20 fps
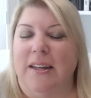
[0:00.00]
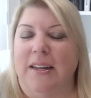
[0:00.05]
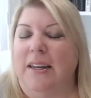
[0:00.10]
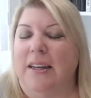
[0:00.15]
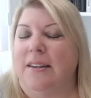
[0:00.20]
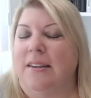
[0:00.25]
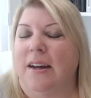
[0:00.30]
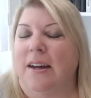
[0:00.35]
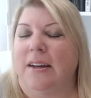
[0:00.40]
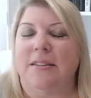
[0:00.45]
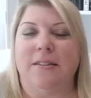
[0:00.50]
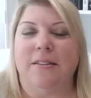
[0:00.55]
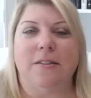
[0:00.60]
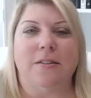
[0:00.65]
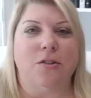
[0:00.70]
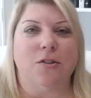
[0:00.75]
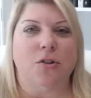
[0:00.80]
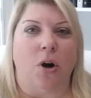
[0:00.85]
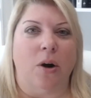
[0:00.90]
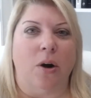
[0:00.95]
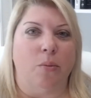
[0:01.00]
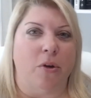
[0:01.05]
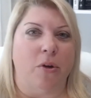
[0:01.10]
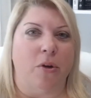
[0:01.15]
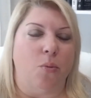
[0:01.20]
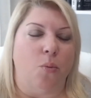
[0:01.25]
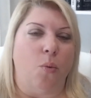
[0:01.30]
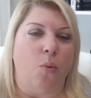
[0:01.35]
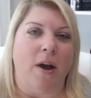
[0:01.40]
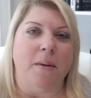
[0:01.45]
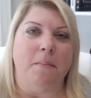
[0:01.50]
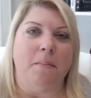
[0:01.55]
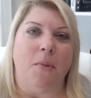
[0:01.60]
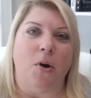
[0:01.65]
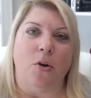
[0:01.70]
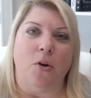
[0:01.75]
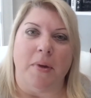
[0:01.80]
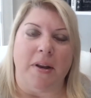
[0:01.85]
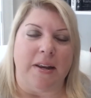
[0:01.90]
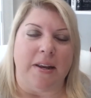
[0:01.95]
It doesn't start with one
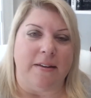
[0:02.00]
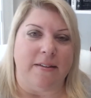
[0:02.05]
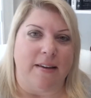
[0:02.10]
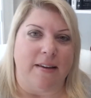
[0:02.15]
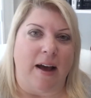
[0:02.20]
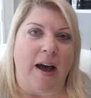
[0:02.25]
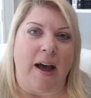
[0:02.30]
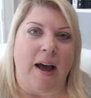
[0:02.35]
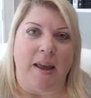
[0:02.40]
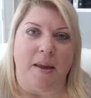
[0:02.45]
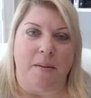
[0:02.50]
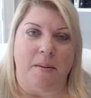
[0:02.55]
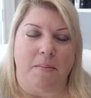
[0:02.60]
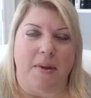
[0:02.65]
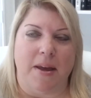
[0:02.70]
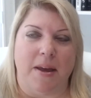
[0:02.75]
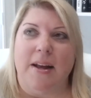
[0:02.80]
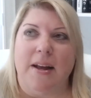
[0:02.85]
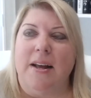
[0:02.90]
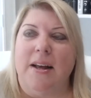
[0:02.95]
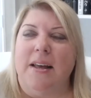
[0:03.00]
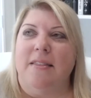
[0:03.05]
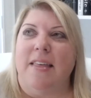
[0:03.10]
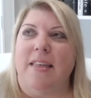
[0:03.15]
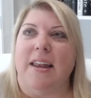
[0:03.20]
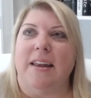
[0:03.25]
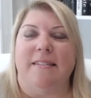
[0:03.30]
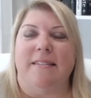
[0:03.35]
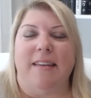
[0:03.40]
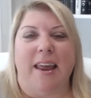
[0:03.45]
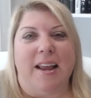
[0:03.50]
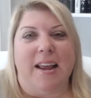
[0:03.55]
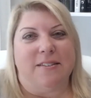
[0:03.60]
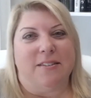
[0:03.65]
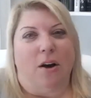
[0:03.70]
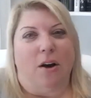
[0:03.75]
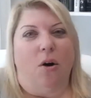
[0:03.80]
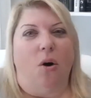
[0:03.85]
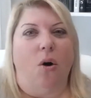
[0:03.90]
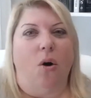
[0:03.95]
moment in time. That it takes
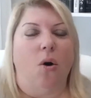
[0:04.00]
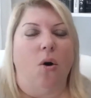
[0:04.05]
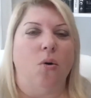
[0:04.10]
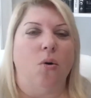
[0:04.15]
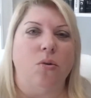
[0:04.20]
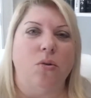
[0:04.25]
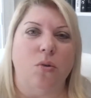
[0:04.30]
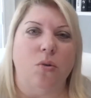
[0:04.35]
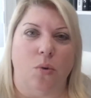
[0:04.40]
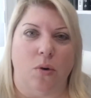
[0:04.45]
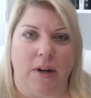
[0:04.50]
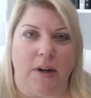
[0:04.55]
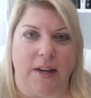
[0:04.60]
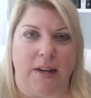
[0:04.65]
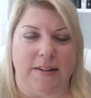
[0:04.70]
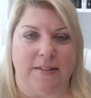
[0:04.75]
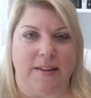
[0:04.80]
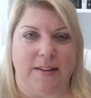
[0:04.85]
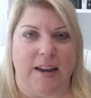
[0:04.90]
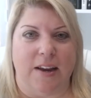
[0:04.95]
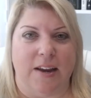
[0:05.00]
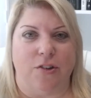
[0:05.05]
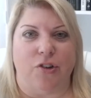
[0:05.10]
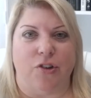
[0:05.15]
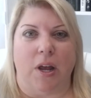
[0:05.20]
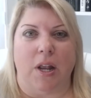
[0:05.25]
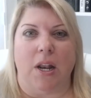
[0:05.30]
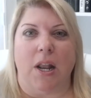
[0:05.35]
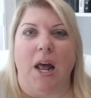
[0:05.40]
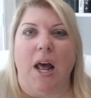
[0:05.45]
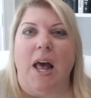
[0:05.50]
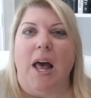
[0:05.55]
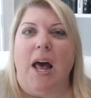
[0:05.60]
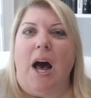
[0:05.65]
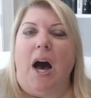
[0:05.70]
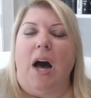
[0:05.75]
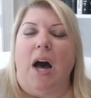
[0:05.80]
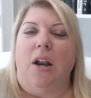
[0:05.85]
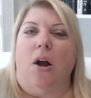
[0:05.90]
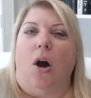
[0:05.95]
a whole organization
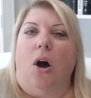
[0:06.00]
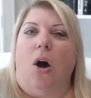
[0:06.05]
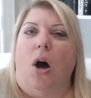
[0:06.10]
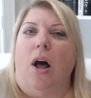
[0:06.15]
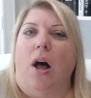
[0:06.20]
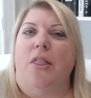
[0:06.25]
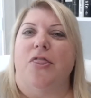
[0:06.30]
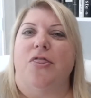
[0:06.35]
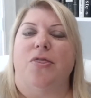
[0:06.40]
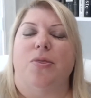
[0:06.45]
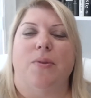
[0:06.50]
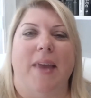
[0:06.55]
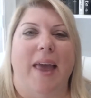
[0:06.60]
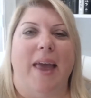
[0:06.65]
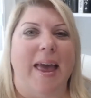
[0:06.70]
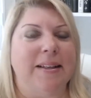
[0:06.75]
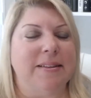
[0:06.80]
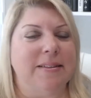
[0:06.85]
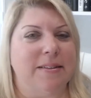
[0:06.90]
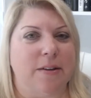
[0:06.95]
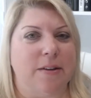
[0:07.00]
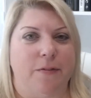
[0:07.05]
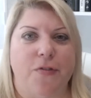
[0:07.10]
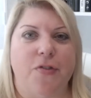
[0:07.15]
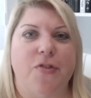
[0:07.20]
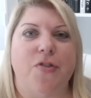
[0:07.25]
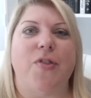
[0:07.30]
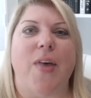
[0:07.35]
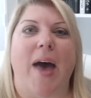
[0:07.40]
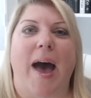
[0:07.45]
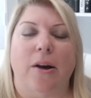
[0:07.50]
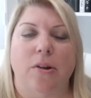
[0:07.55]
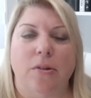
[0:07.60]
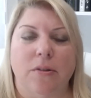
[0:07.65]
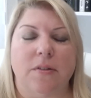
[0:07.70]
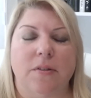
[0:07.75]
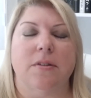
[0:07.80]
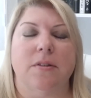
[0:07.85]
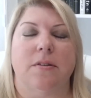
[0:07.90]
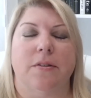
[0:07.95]
and tens of
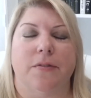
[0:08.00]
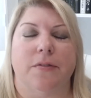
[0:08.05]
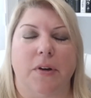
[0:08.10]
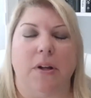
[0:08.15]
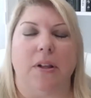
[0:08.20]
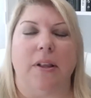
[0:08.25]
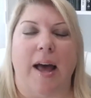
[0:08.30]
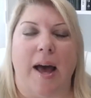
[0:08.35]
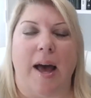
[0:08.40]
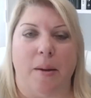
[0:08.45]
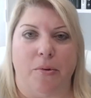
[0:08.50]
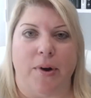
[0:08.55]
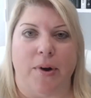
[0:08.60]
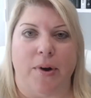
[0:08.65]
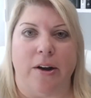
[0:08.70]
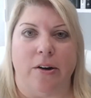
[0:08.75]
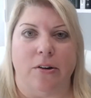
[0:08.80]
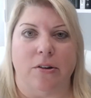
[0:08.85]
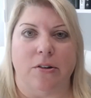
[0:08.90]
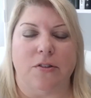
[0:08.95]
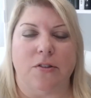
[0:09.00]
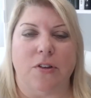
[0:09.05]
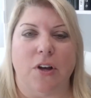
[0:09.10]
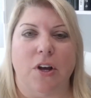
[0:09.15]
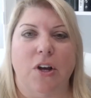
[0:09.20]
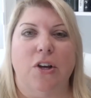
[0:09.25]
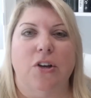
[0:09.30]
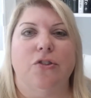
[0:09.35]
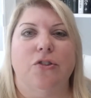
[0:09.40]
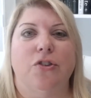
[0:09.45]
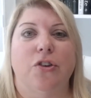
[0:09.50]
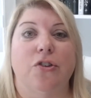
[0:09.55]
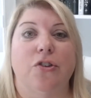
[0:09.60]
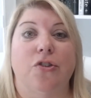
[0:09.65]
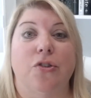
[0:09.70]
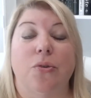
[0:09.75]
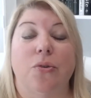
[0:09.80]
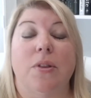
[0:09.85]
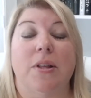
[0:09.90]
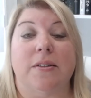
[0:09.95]
thousands of collaborators to
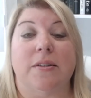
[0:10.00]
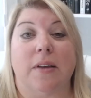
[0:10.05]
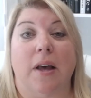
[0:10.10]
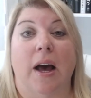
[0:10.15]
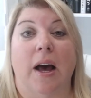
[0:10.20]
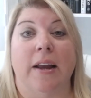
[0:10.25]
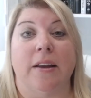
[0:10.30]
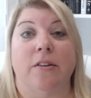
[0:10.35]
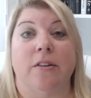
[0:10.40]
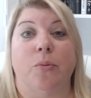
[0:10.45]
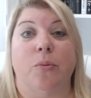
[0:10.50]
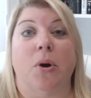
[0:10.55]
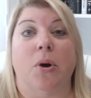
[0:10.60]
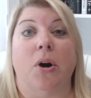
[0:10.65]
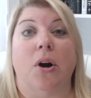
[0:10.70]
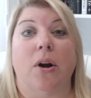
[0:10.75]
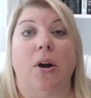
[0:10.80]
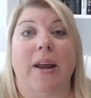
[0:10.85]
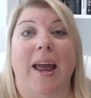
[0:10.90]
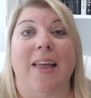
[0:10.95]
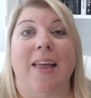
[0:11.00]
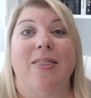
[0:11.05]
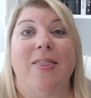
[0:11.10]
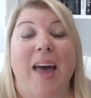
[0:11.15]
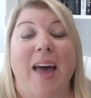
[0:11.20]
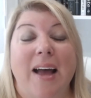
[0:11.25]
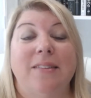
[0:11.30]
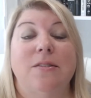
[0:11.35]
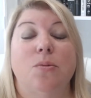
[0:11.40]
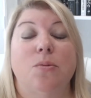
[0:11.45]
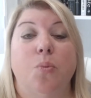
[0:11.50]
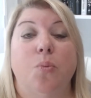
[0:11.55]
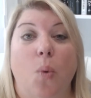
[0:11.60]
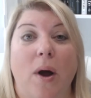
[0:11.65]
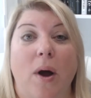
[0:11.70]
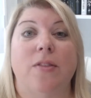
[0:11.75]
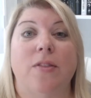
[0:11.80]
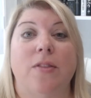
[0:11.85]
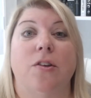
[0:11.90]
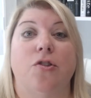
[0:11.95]
do this kind of work. And that's
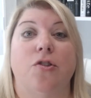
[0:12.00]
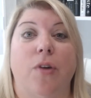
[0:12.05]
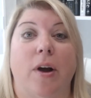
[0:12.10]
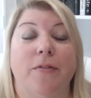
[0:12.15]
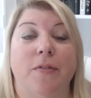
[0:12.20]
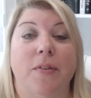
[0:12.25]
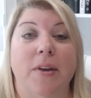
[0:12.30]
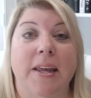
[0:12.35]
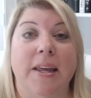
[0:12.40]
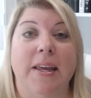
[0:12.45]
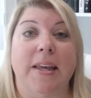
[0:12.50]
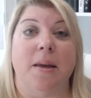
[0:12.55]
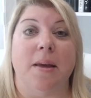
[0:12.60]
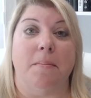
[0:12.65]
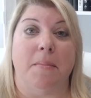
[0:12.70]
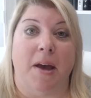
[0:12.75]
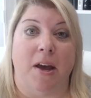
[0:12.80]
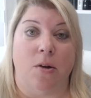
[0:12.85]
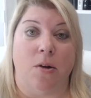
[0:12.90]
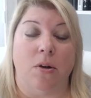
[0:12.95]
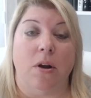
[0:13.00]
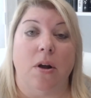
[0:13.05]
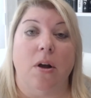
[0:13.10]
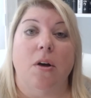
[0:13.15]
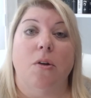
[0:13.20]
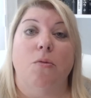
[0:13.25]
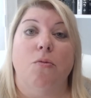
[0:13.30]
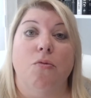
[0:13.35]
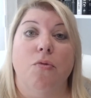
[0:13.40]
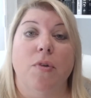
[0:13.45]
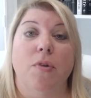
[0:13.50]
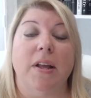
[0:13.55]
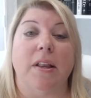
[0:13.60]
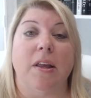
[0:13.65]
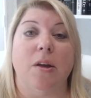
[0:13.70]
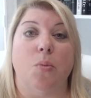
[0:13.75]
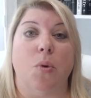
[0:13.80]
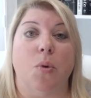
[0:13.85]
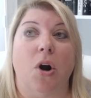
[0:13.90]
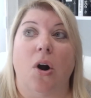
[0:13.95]
what the Travniki men
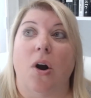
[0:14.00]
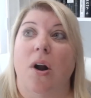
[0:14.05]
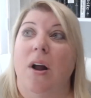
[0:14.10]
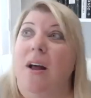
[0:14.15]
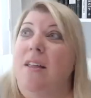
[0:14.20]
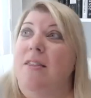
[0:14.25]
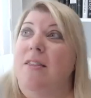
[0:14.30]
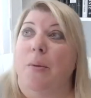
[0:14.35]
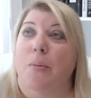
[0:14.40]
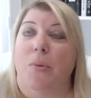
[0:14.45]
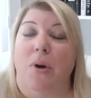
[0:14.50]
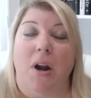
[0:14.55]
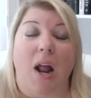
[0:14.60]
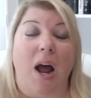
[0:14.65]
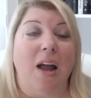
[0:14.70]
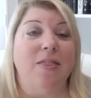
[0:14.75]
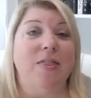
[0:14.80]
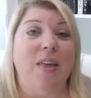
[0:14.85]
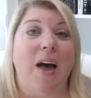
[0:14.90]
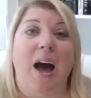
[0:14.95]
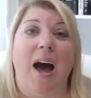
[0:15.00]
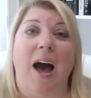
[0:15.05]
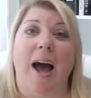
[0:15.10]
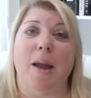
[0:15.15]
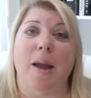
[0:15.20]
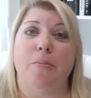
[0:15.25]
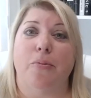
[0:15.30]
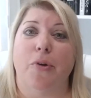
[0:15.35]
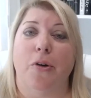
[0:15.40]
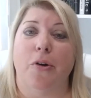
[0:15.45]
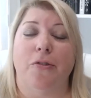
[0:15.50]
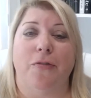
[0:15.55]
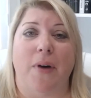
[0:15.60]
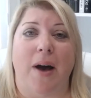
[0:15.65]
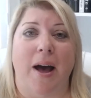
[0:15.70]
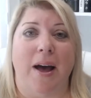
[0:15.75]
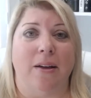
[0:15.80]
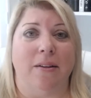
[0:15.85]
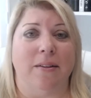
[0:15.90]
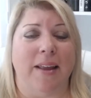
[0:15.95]
really were. They were not the
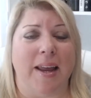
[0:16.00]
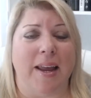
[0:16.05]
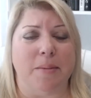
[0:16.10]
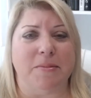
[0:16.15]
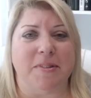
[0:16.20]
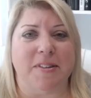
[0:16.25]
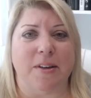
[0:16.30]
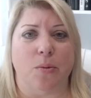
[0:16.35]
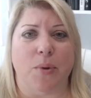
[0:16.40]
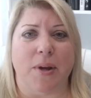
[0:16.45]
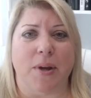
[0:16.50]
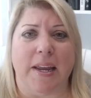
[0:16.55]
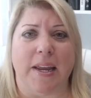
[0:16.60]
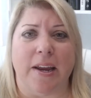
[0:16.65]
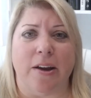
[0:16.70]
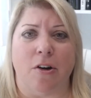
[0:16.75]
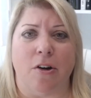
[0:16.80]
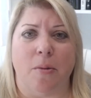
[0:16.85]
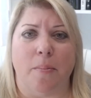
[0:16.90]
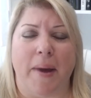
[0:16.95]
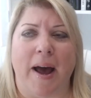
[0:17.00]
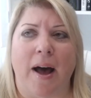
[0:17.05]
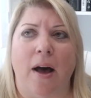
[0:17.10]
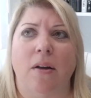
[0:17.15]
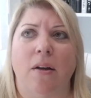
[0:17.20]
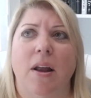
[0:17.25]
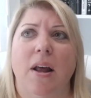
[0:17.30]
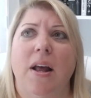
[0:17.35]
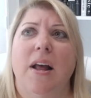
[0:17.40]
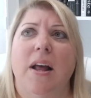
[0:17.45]
high-profile names that we hear about.